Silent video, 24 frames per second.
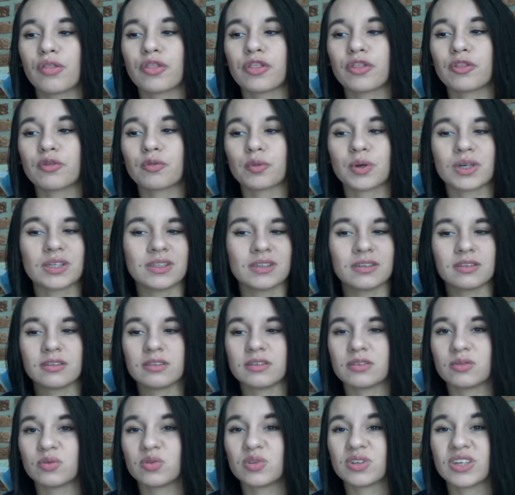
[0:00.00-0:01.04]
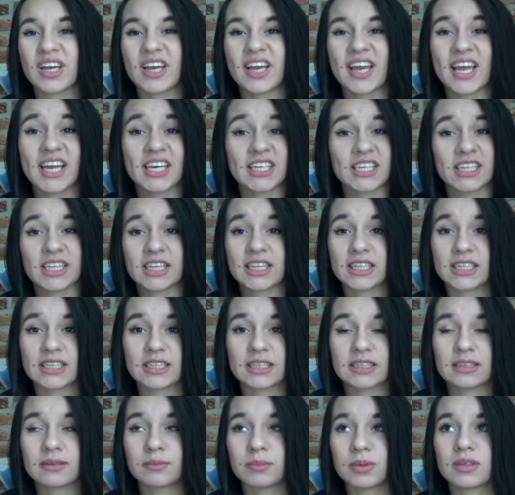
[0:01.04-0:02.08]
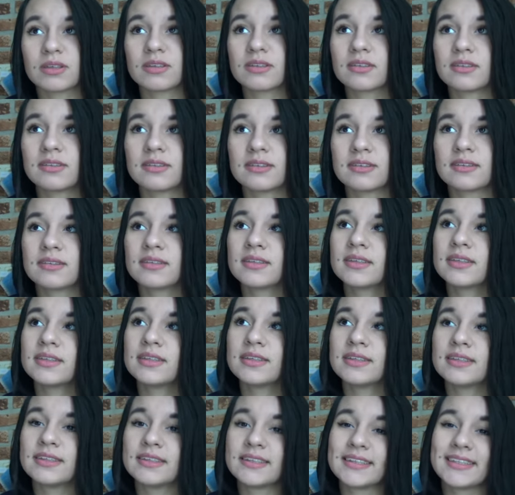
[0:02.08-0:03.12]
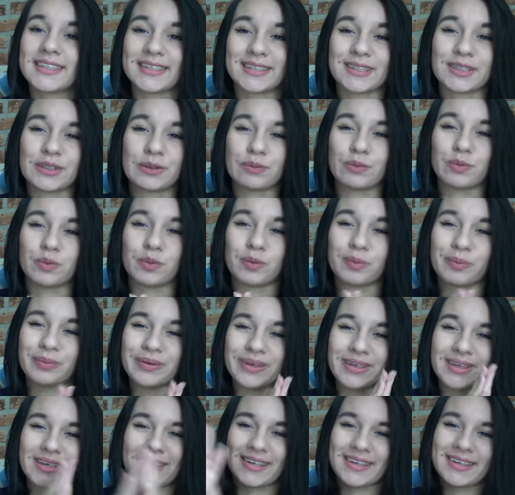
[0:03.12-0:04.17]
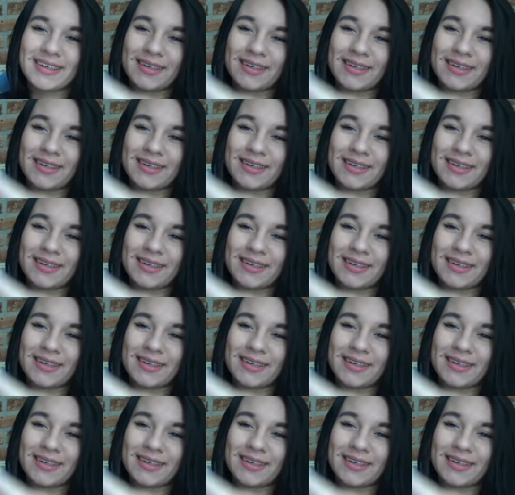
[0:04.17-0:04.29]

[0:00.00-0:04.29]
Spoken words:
threaten or anything, because then you will be